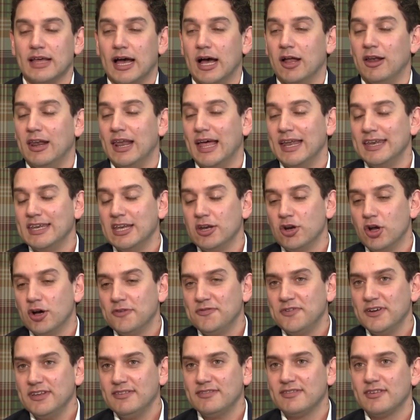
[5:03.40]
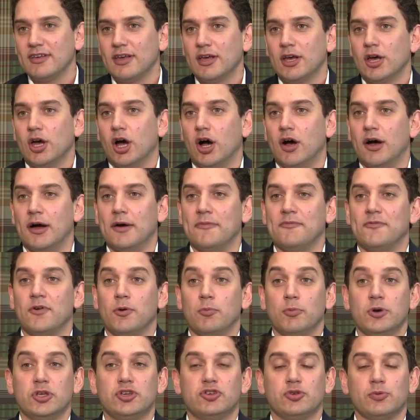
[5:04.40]
our London office,
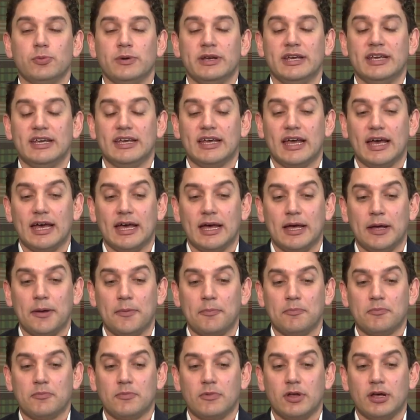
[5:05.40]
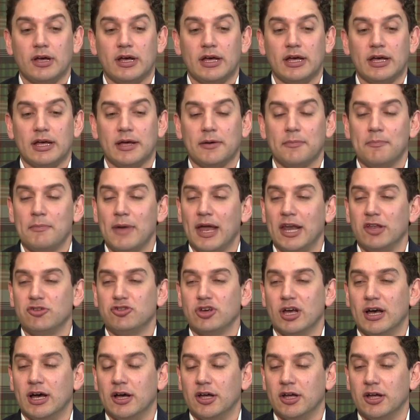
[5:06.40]
from which we
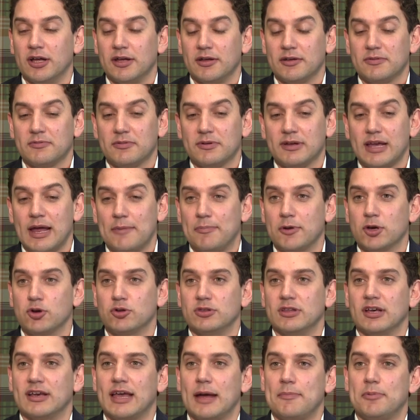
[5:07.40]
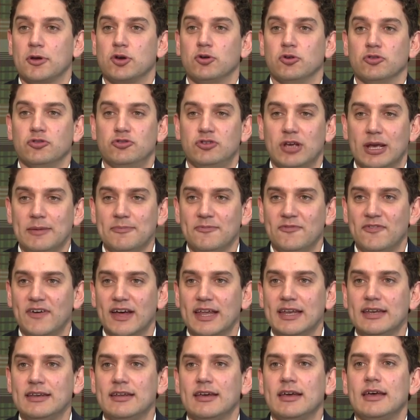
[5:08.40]
manage our the Capricorn Gem
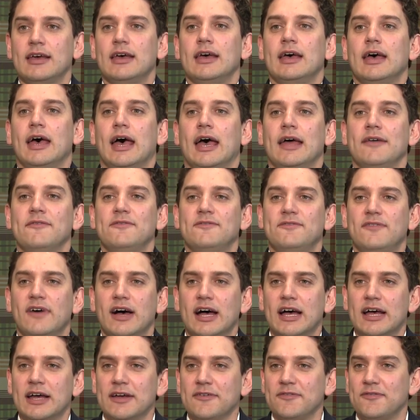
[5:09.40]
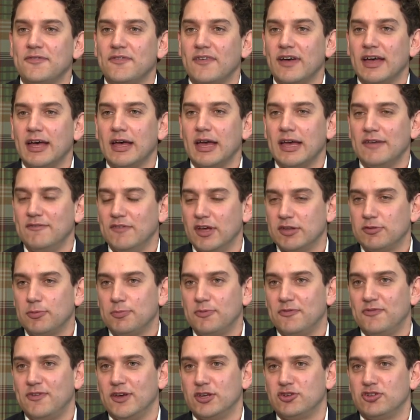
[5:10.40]
Fund, and five
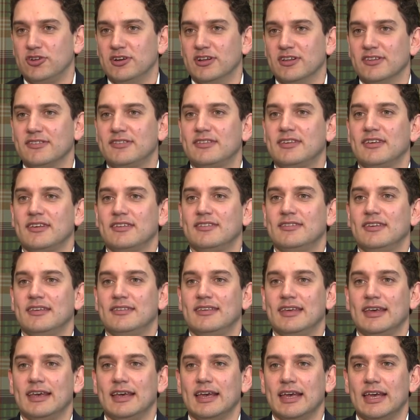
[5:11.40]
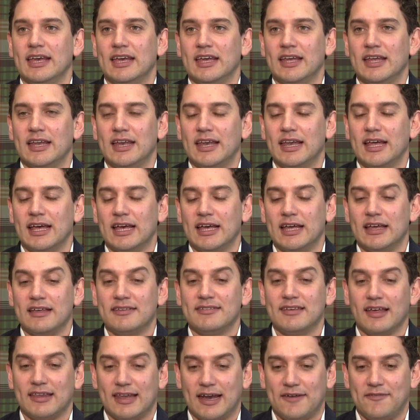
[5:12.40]
investment professionals sitting in
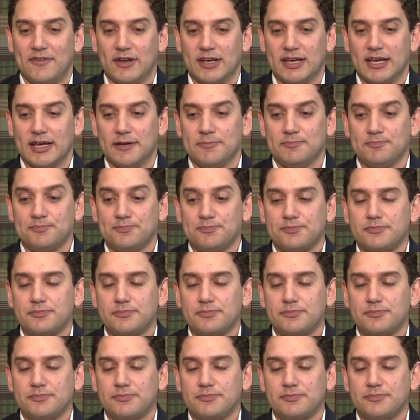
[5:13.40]
South Africa.